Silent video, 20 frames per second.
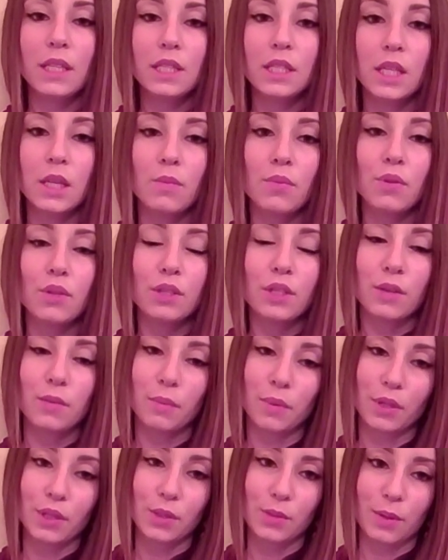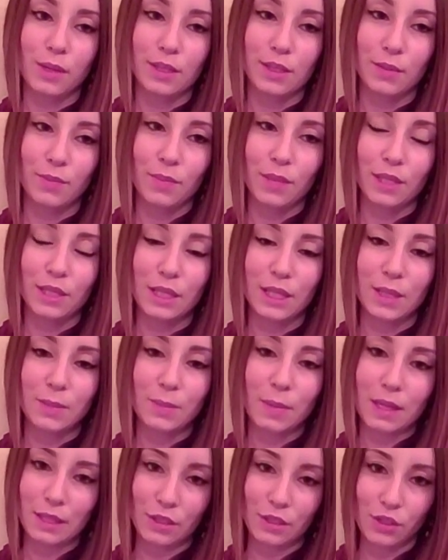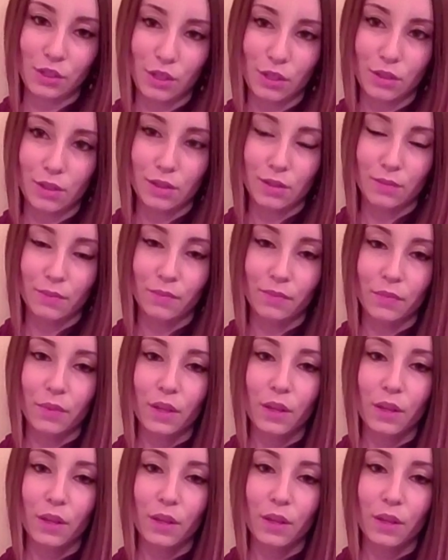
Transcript: examples of persuasive business messages.